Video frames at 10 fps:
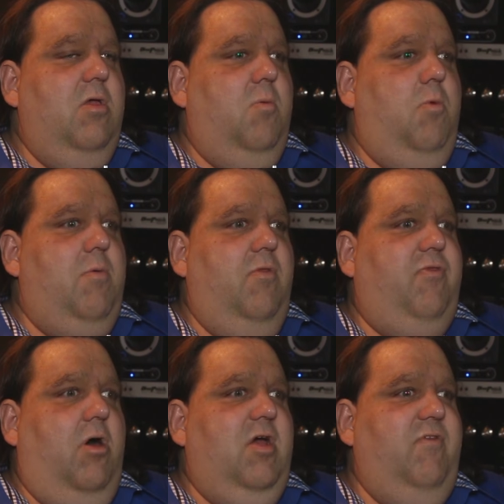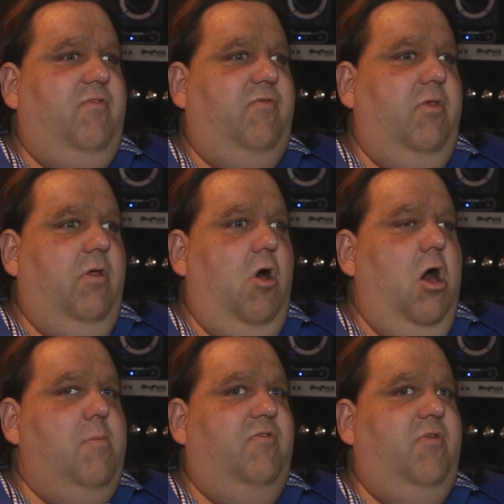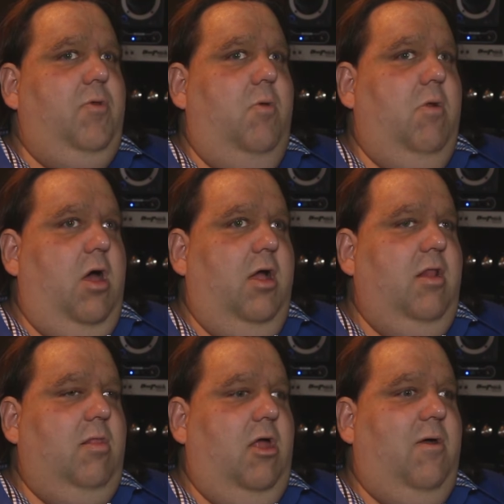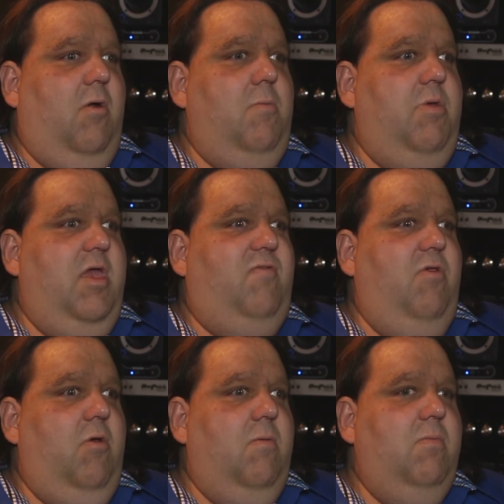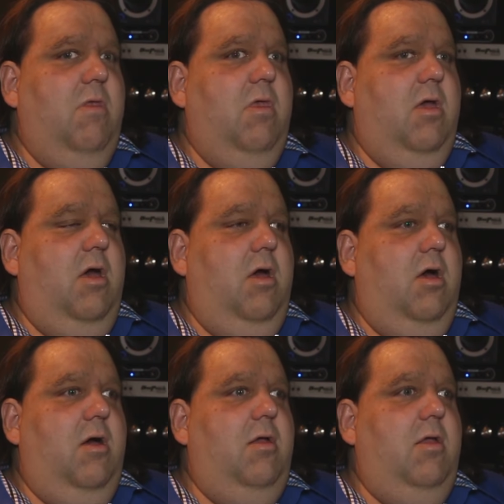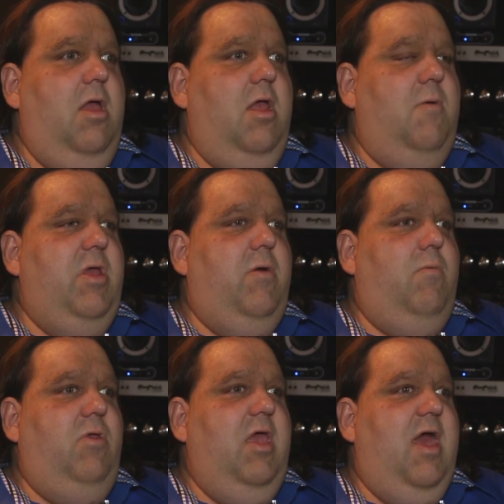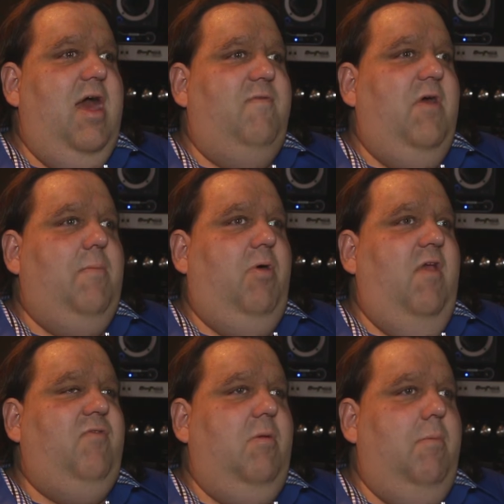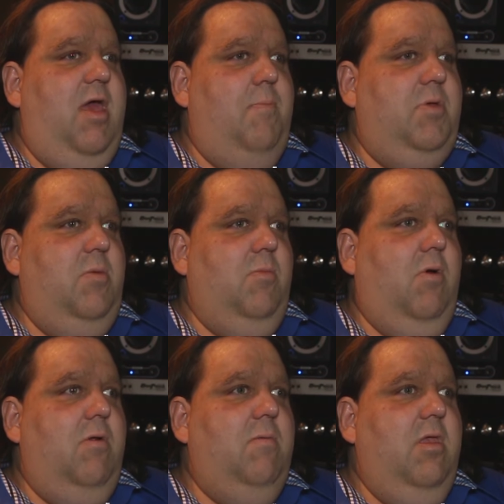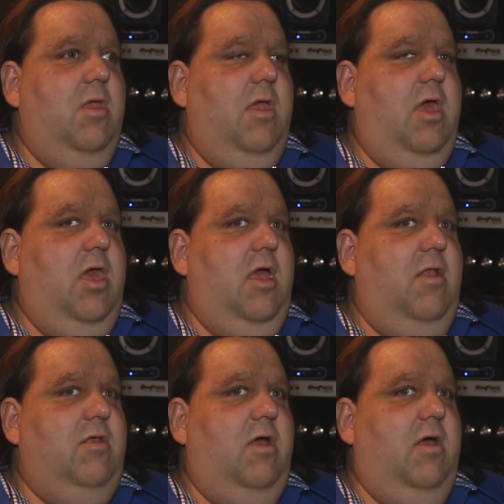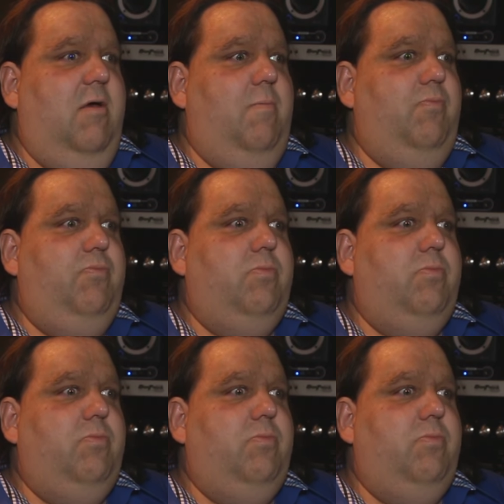we were thought of as the home of Southern rock and a lot of R&B too. Uh, and, and, we don't really have that place on the map anymore. And um,